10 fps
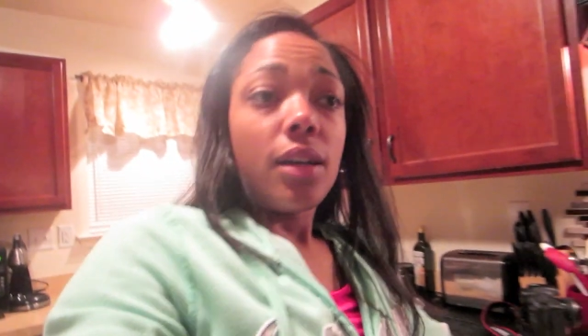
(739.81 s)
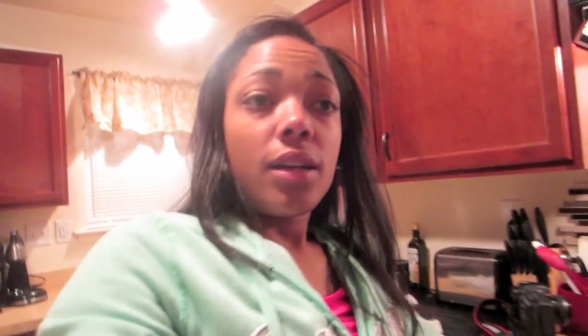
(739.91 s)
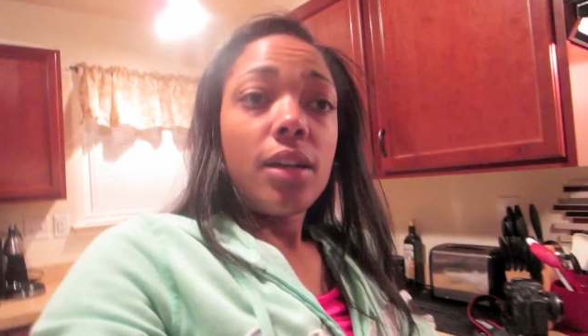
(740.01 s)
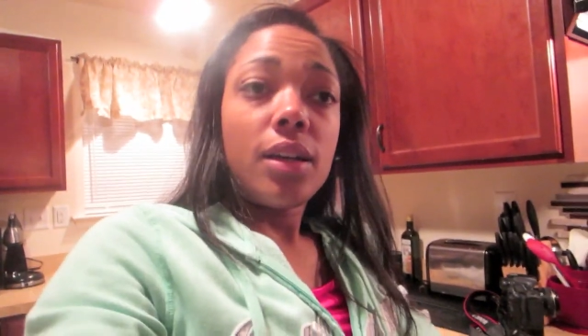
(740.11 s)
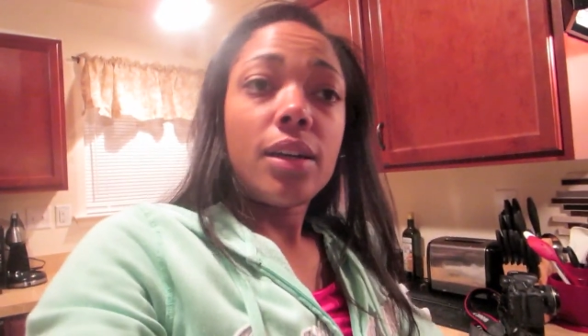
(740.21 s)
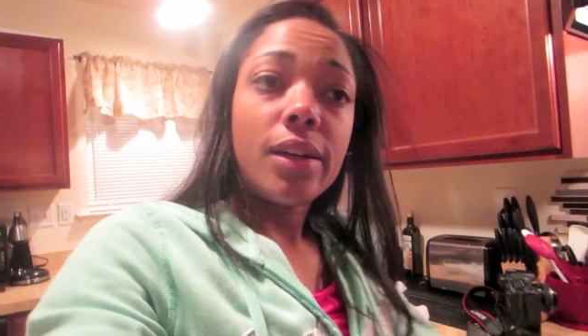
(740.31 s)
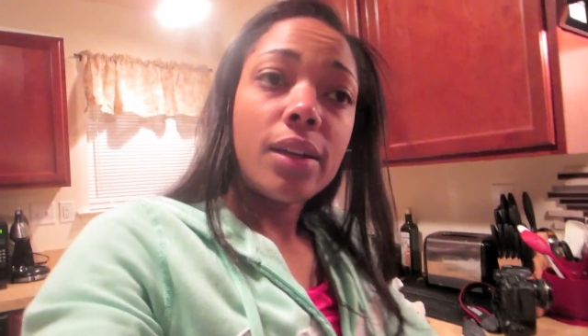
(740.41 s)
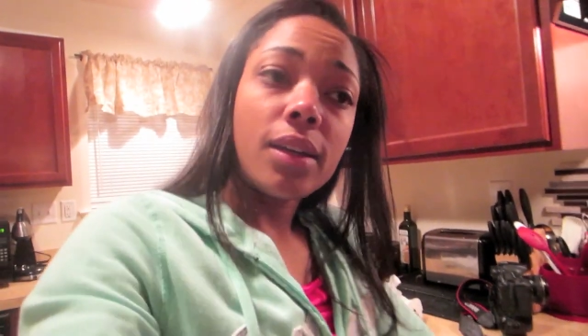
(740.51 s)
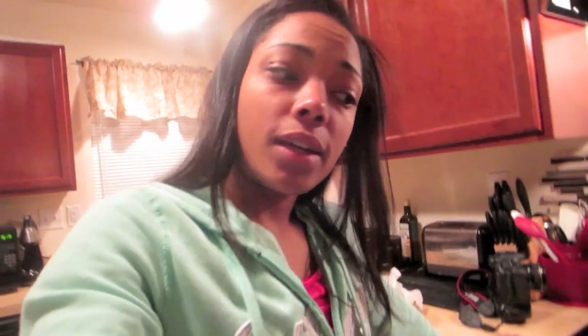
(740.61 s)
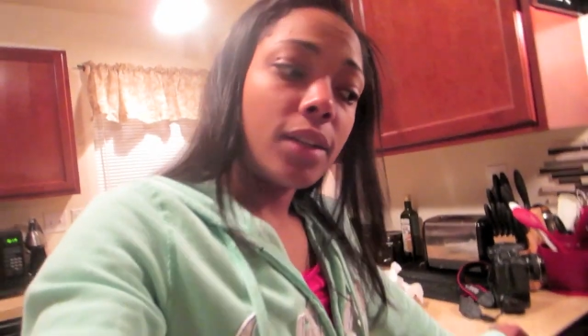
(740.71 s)

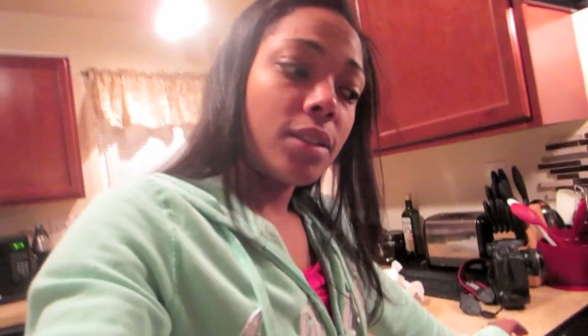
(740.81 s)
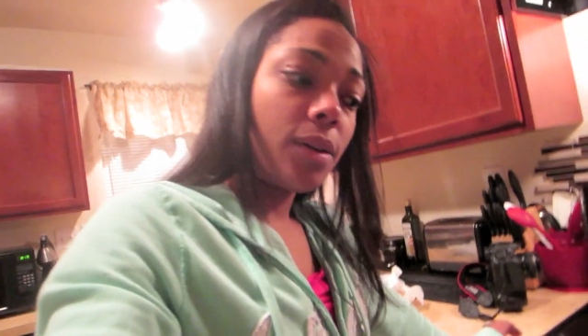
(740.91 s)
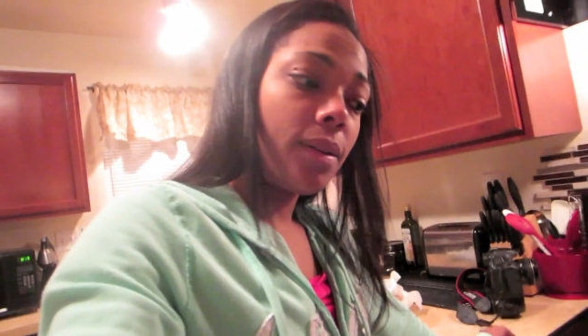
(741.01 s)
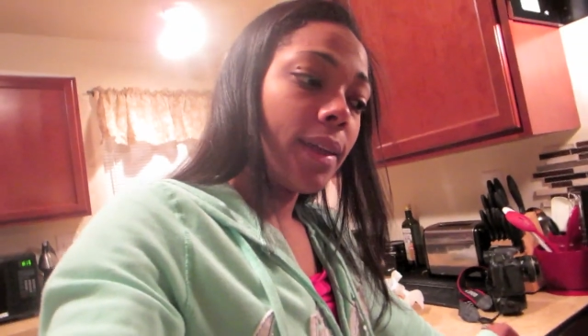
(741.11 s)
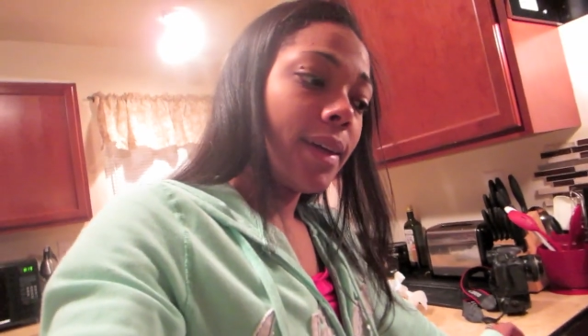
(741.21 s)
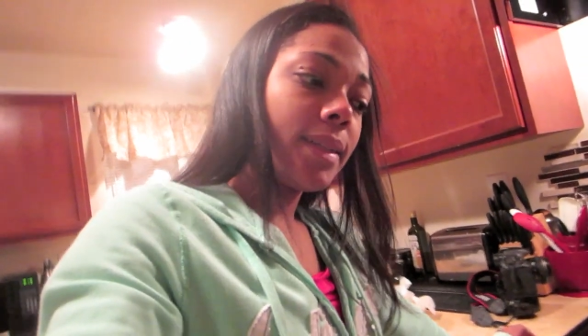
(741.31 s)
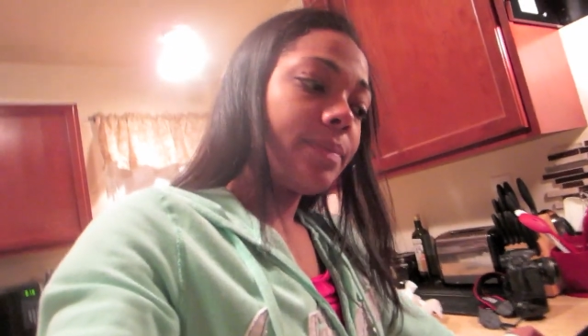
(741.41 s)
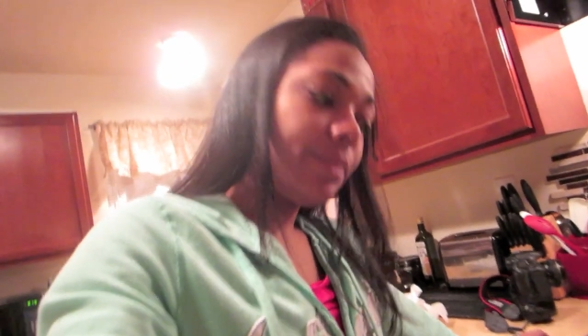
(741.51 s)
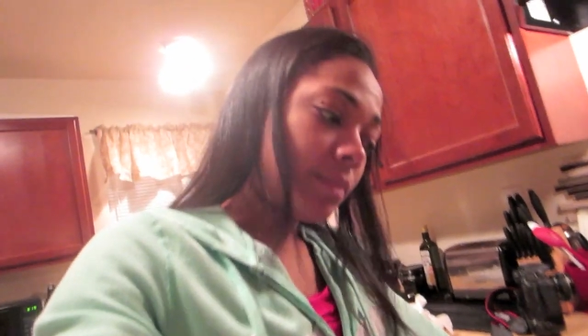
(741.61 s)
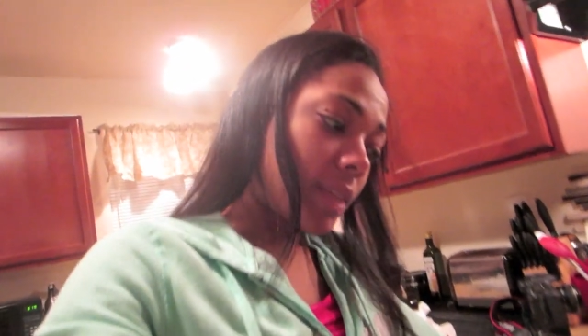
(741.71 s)
yeah, until
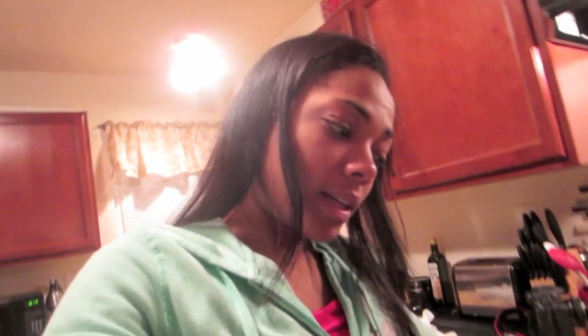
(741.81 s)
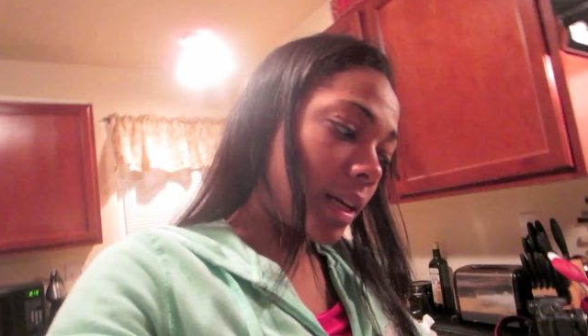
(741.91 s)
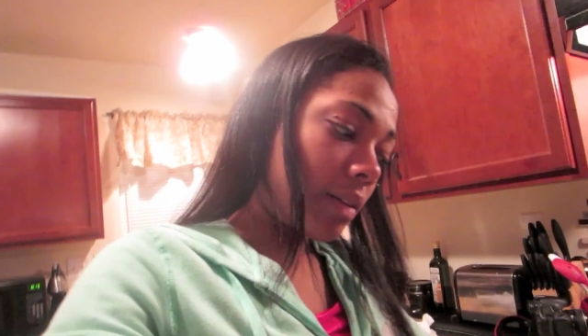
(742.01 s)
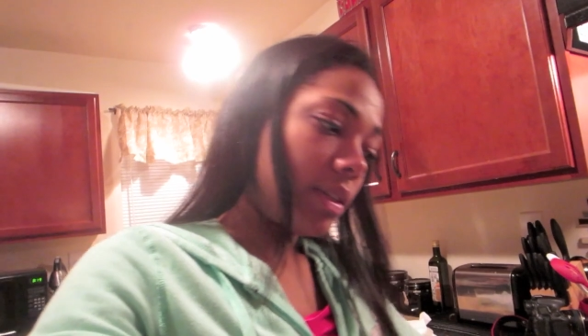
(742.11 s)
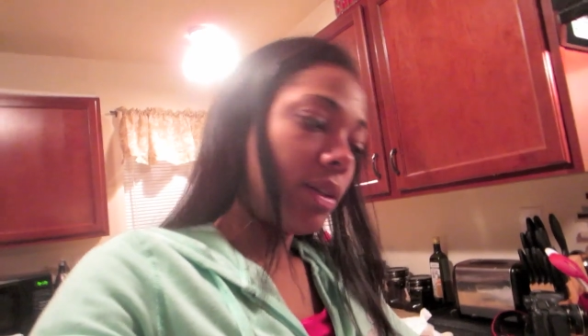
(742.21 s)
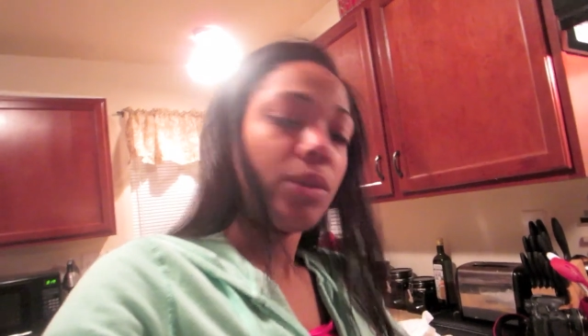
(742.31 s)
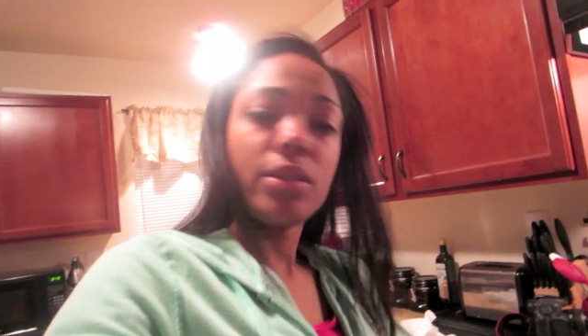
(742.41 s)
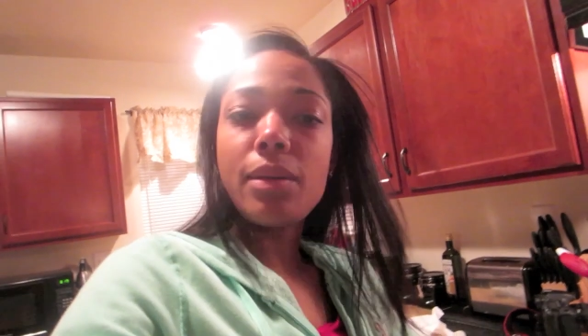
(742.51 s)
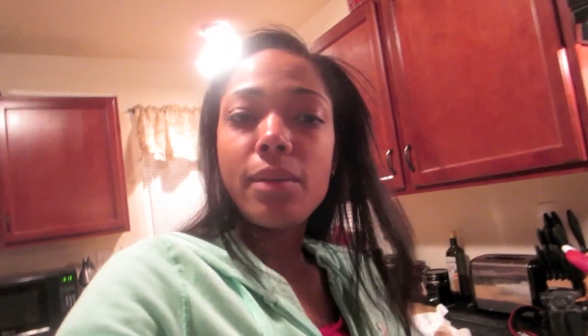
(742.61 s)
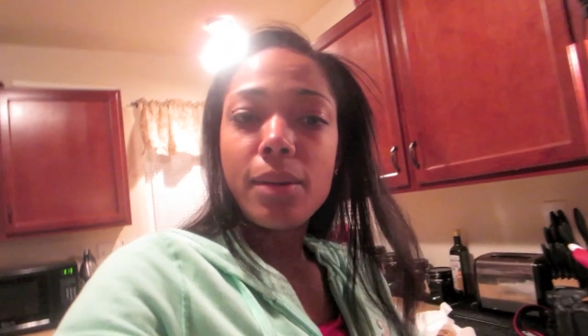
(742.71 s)
then, I'm gonna have to
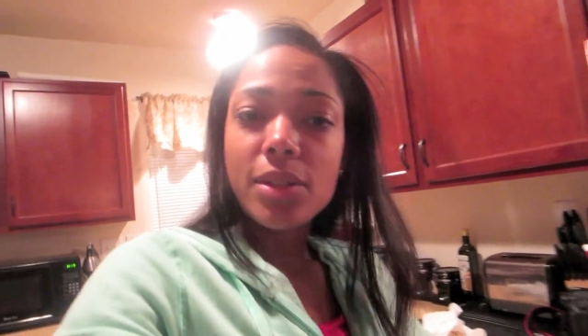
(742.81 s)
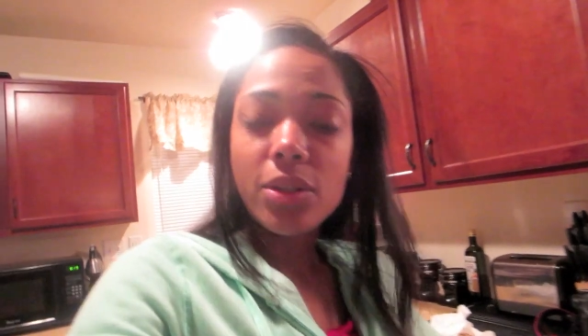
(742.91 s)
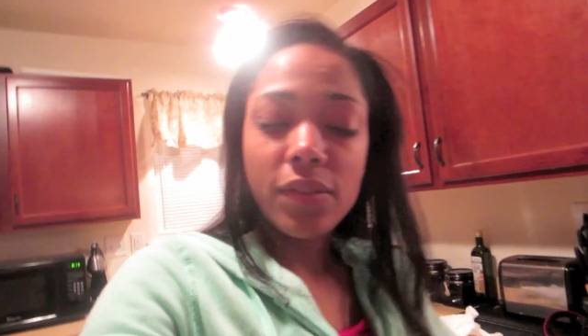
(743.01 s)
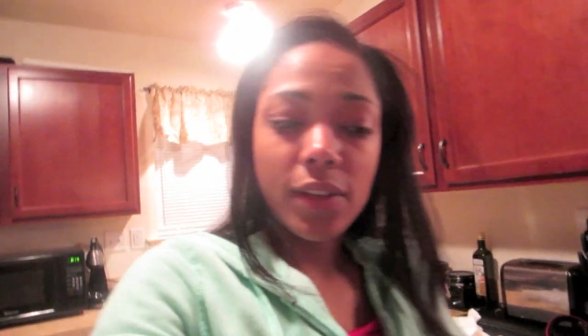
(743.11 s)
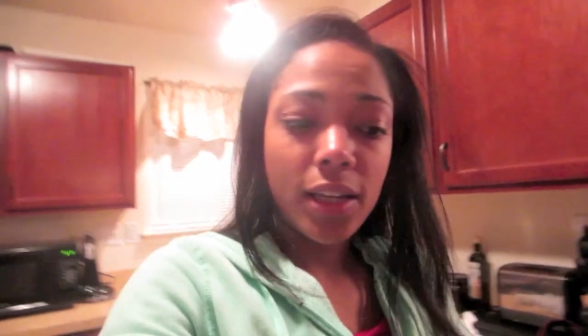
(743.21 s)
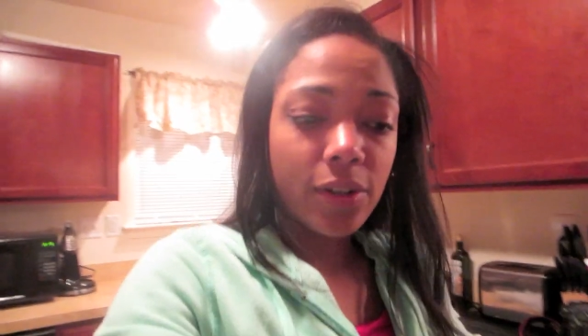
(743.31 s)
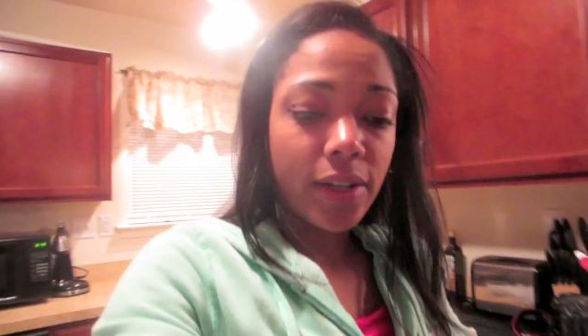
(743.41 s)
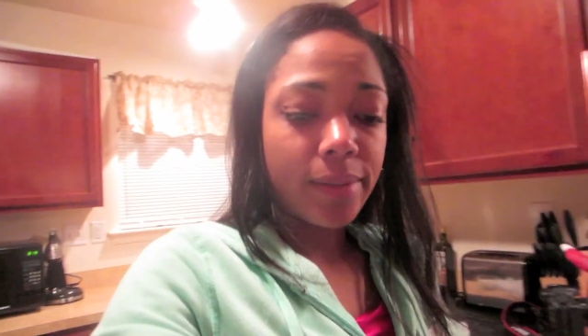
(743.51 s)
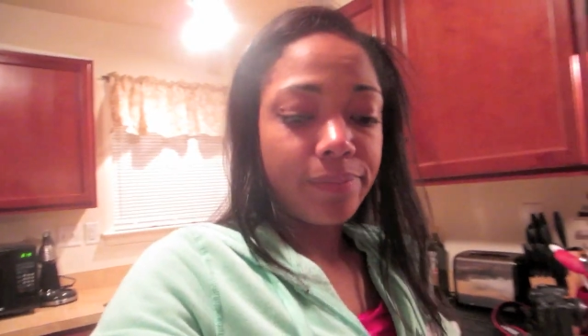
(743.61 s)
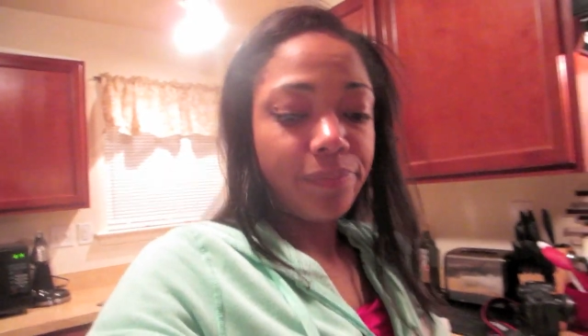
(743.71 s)
use my mom's inter
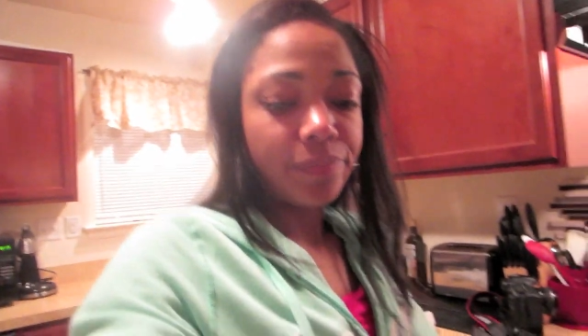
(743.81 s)
internet.